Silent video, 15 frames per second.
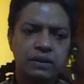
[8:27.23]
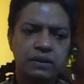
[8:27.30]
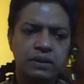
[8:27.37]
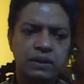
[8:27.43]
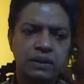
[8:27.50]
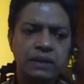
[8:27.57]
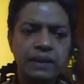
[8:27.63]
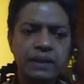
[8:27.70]

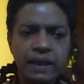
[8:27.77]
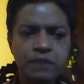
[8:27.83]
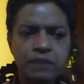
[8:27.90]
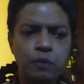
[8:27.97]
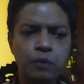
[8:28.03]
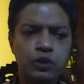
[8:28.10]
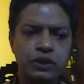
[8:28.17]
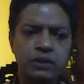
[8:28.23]
In the next
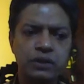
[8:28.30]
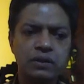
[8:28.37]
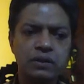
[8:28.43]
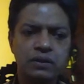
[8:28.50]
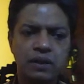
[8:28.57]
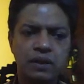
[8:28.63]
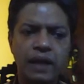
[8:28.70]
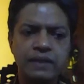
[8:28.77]
portion,
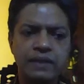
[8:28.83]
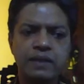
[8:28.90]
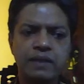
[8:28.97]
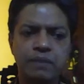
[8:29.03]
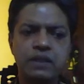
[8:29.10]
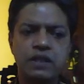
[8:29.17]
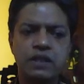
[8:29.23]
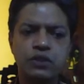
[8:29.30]
lines number
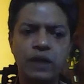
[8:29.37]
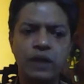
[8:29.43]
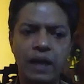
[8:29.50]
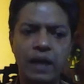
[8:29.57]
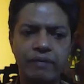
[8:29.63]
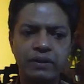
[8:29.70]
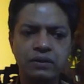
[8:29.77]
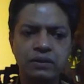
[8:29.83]
6 to
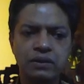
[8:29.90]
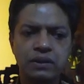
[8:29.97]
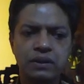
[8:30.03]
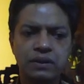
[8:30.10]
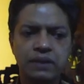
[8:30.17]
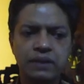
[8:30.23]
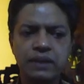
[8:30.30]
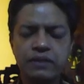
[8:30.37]
11,
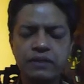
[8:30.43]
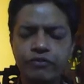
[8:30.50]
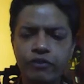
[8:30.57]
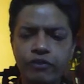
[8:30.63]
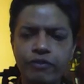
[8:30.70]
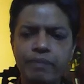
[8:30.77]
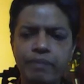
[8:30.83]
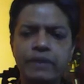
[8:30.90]
there is a
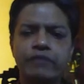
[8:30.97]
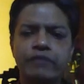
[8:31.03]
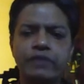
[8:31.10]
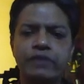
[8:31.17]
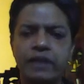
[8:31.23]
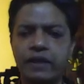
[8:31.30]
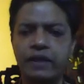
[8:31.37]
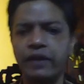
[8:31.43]
fulfillment of the
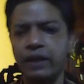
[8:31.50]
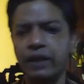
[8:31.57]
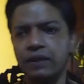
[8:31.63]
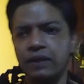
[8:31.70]
decree.